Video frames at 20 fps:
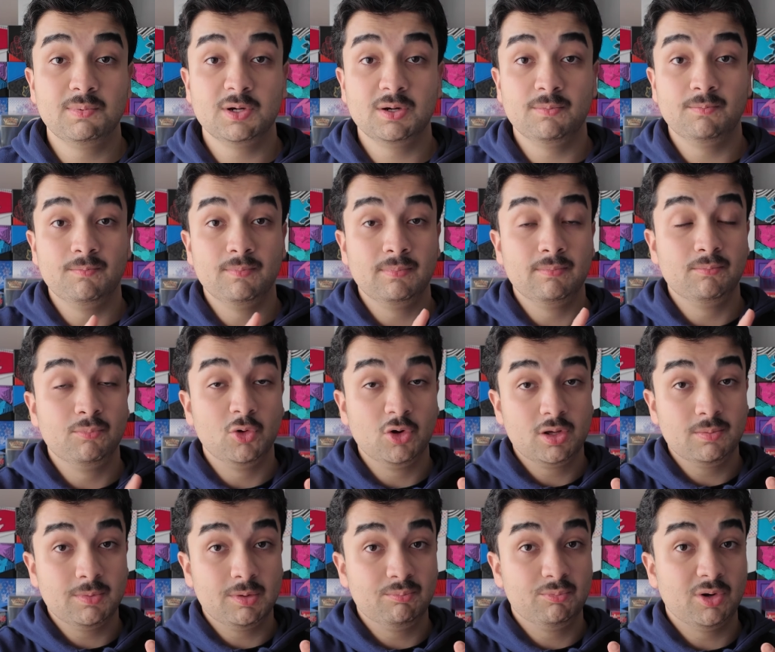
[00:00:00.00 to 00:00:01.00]
your
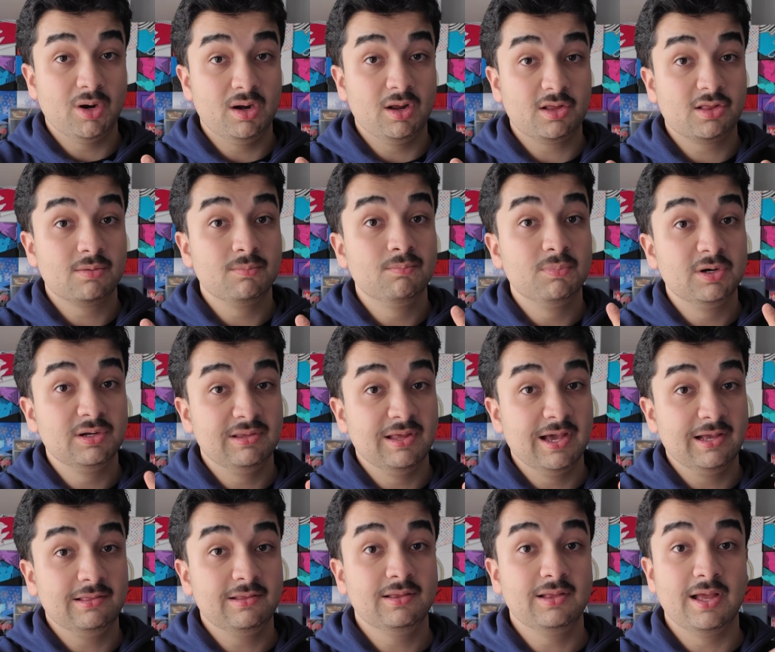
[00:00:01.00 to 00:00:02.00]
Pokemon products
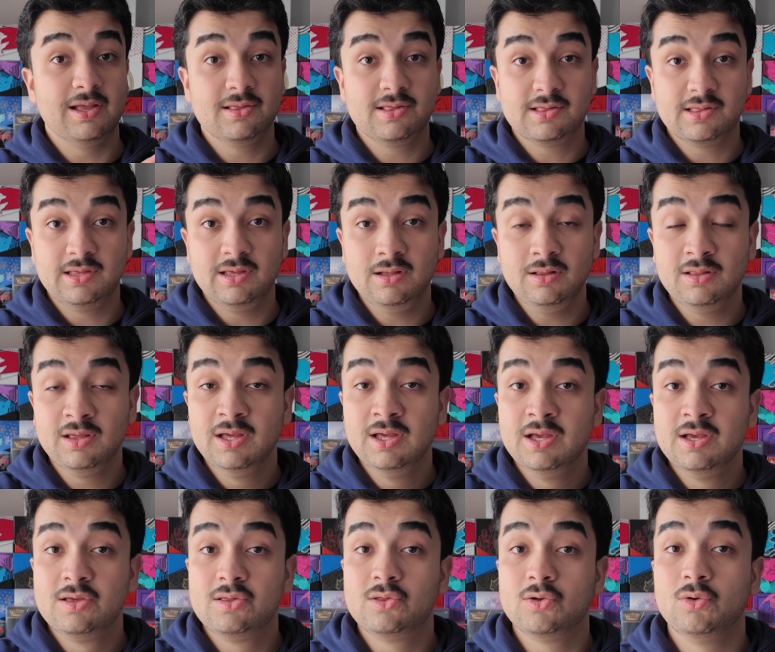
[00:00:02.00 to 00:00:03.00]
protected and sealed
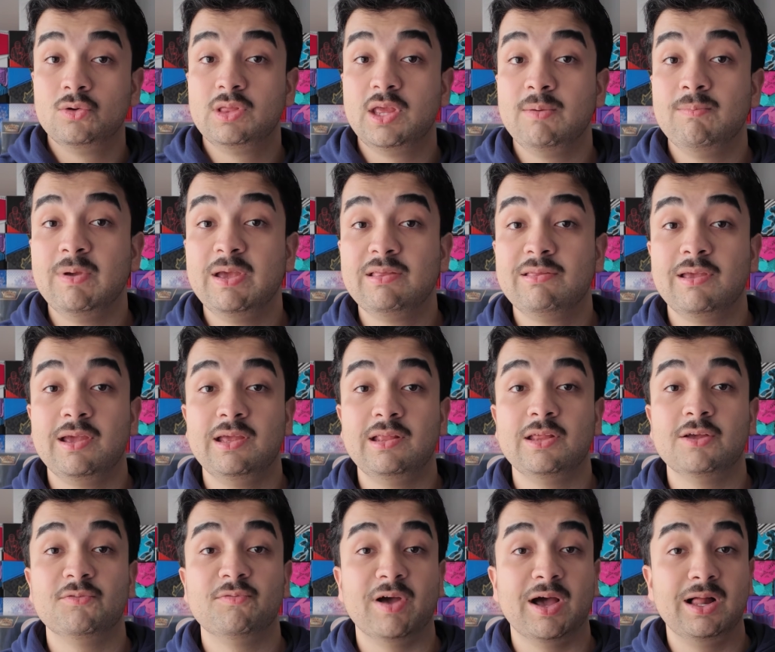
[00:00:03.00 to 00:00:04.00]
so they maintain
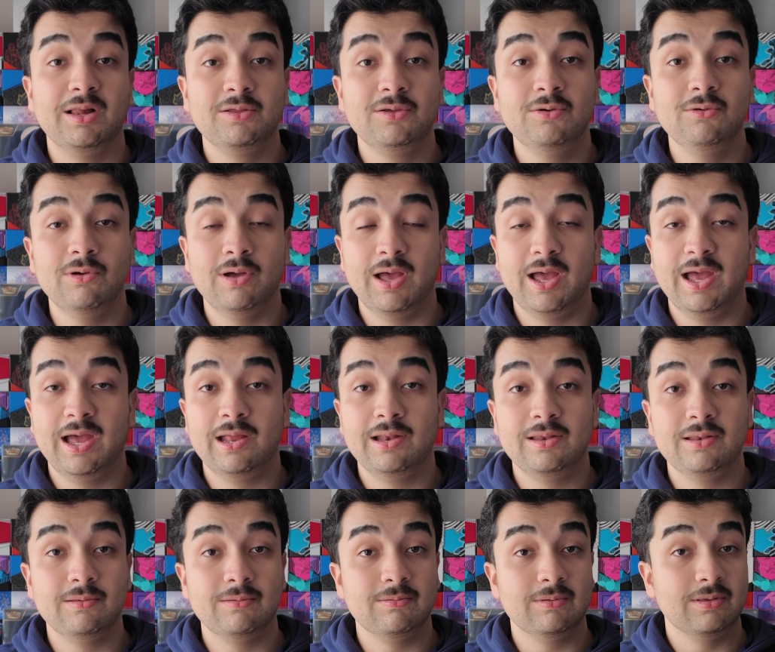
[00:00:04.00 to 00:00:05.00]
their value
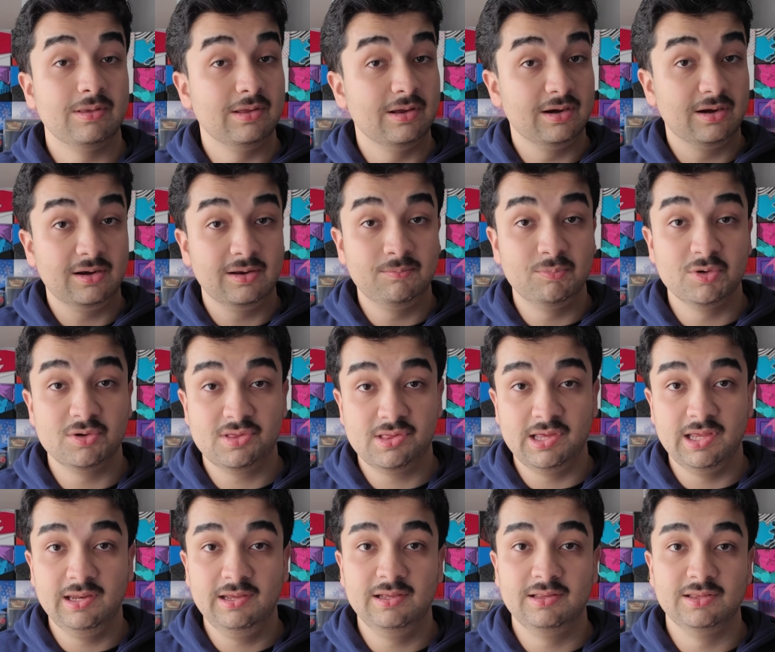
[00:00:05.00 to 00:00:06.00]
and their
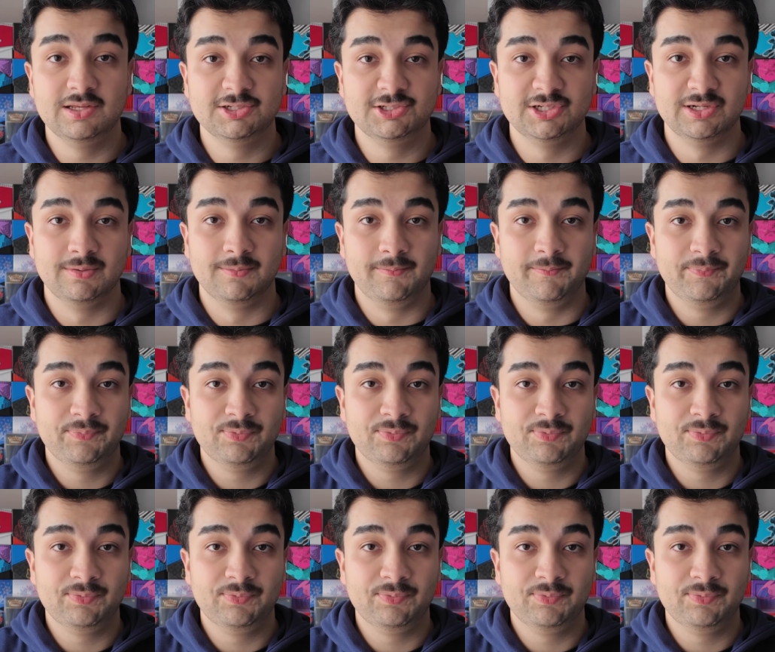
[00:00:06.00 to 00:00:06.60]
pristine condition.